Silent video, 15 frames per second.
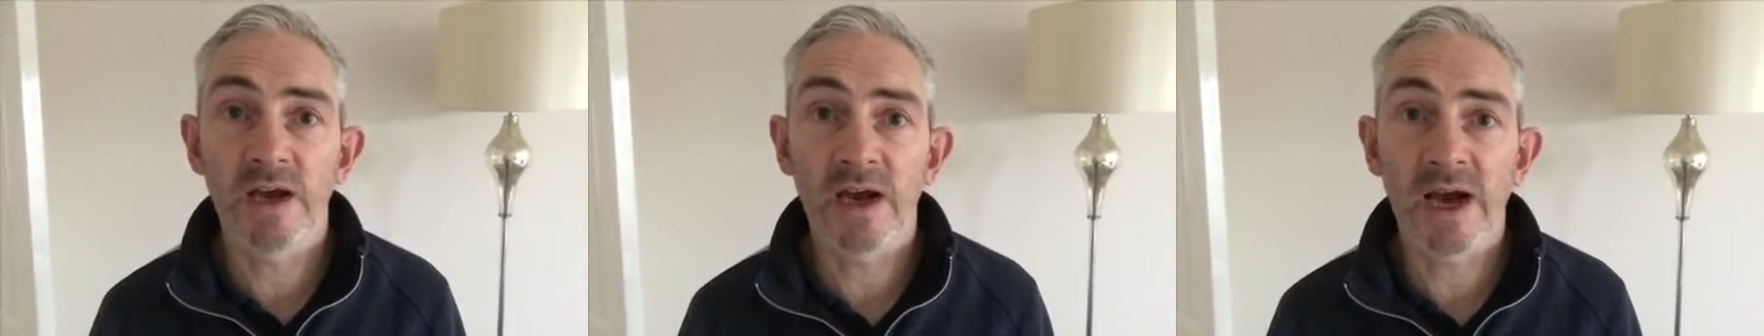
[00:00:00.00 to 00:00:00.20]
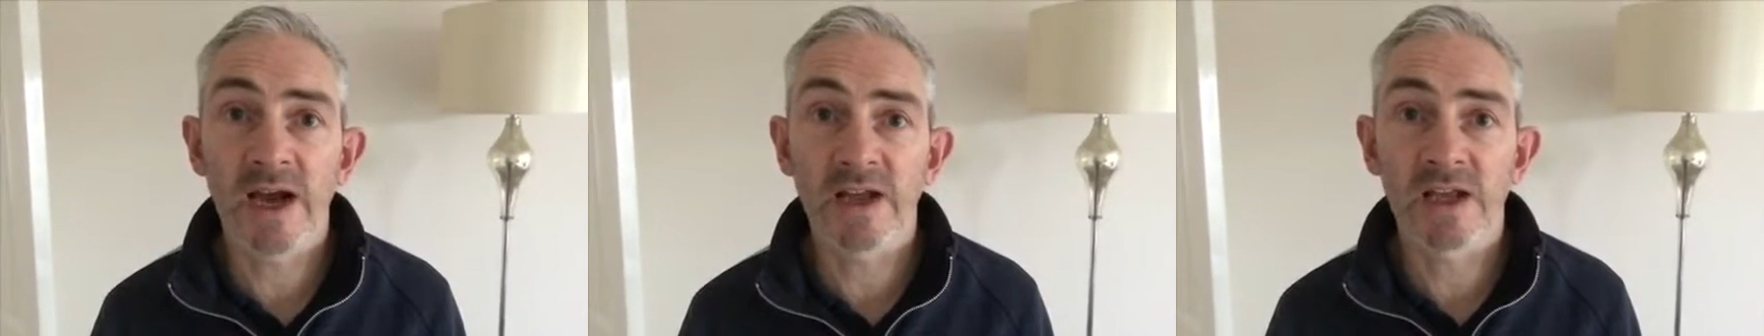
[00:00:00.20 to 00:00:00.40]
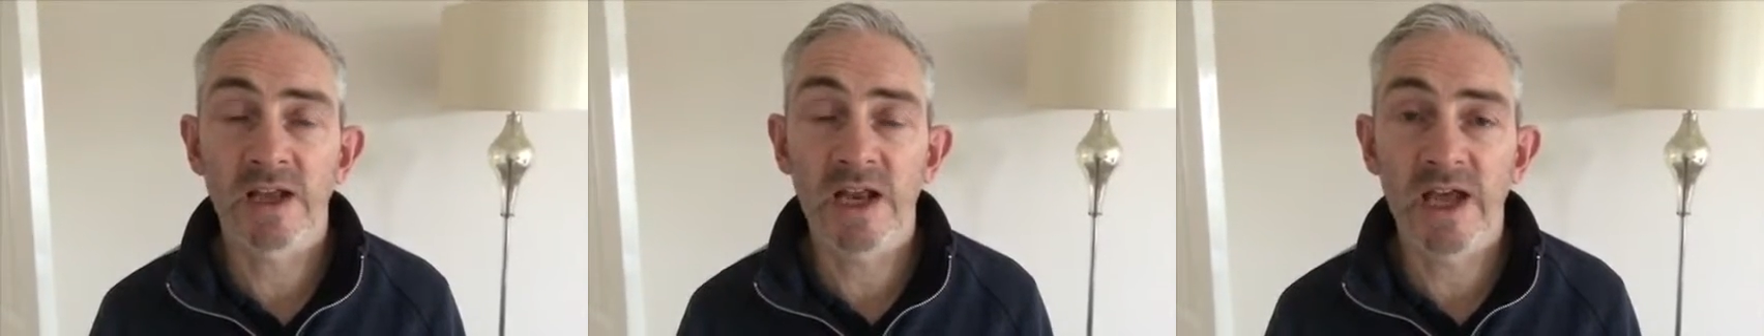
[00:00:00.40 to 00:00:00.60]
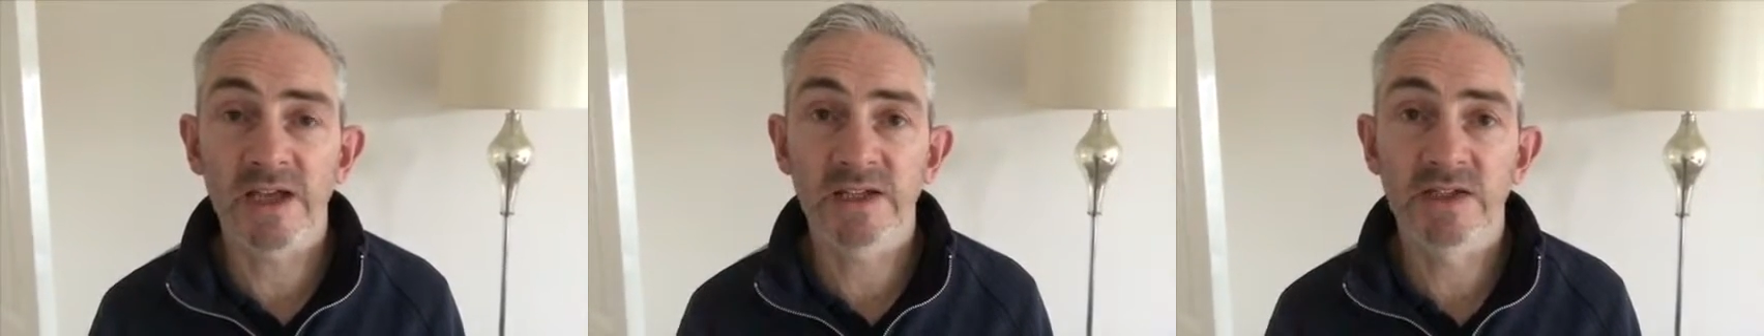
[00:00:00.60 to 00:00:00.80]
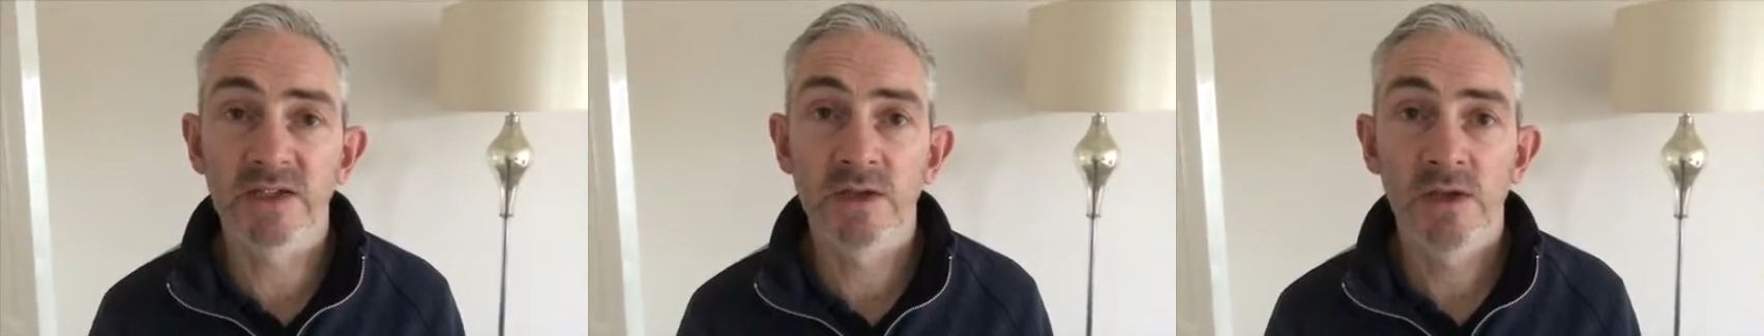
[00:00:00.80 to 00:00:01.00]

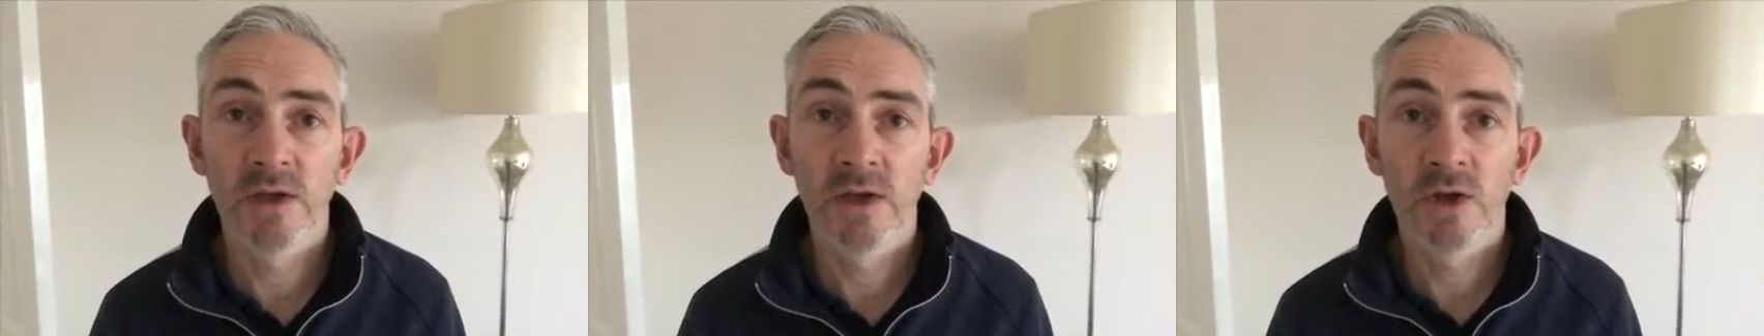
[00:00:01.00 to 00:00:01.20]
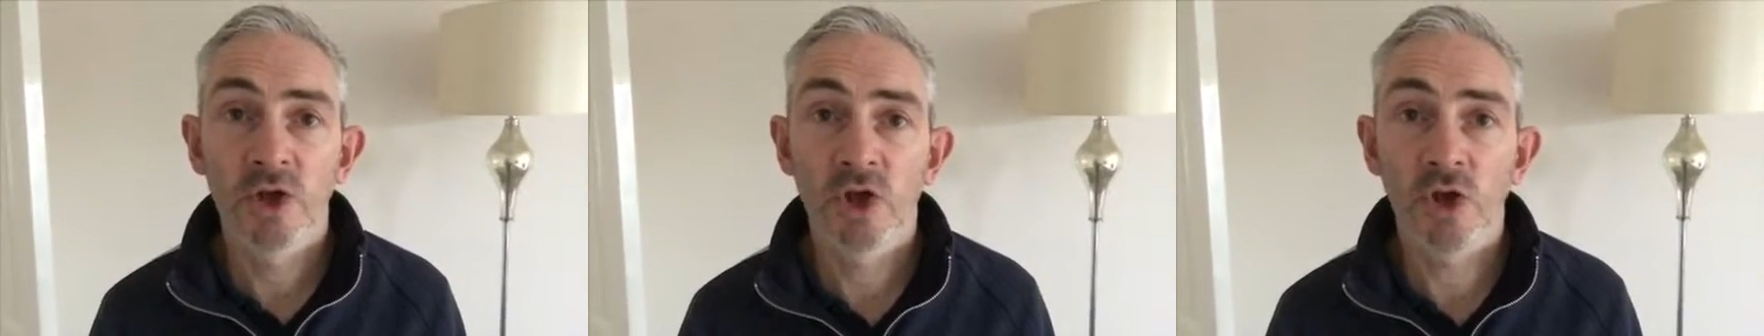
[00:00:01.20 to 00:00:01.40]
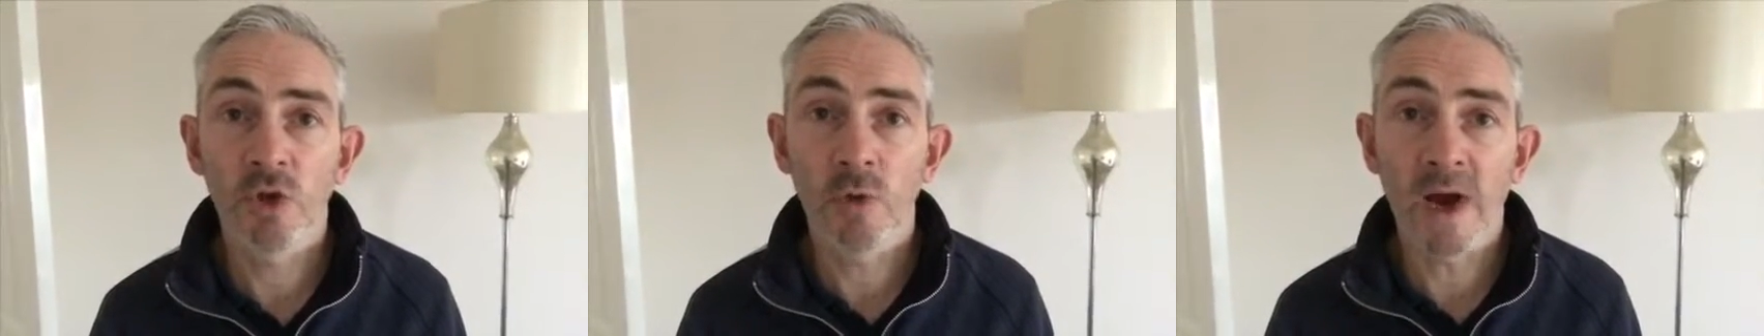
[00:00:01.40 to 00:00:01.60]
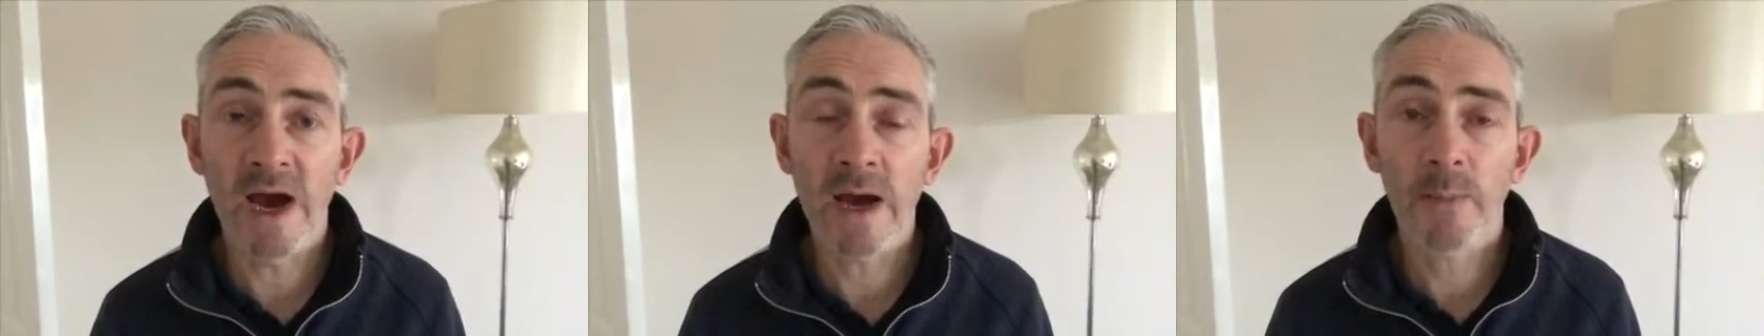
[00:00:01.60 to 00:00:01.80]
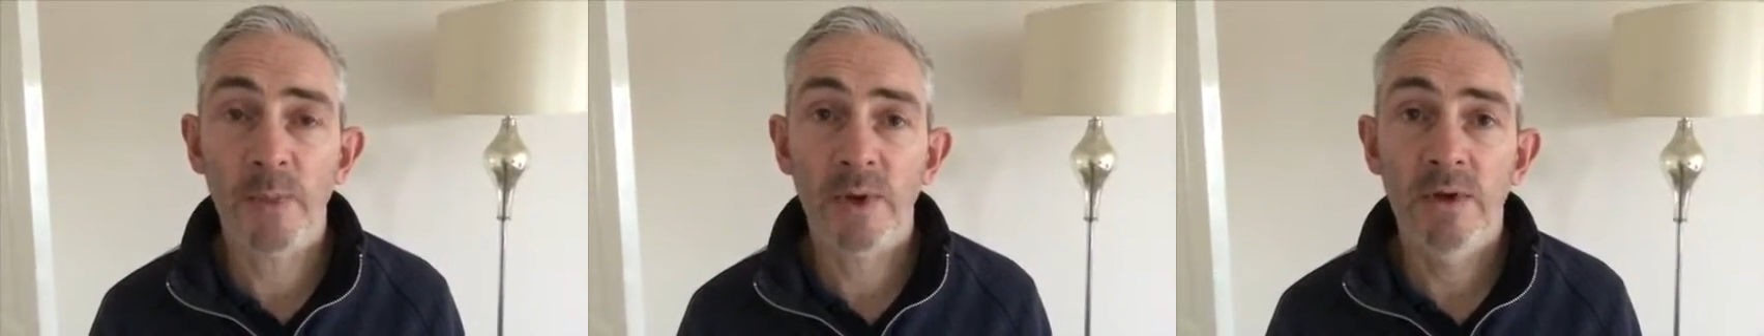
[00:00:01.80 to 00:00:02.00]
iConnect Hue
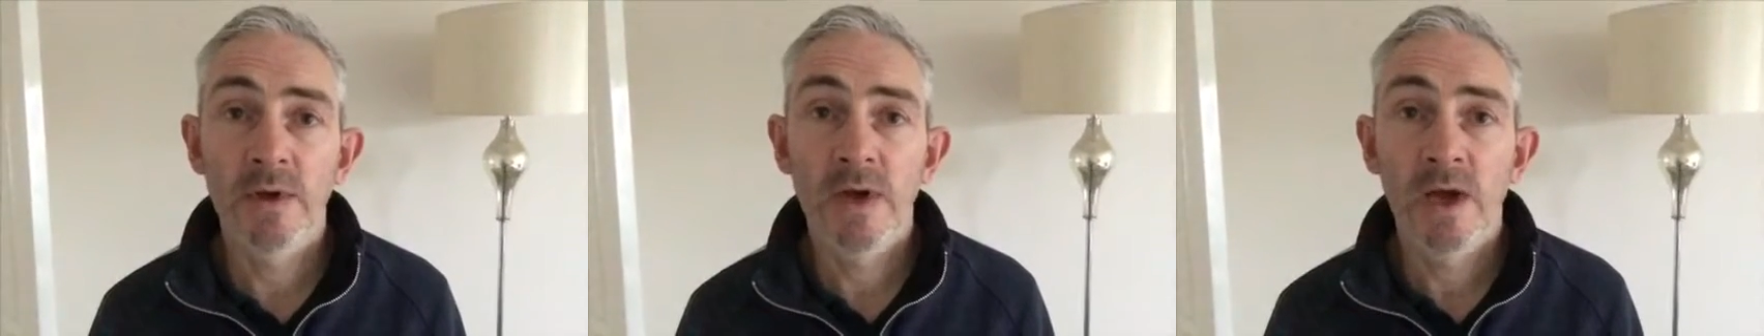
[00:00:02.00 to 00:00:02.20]
app.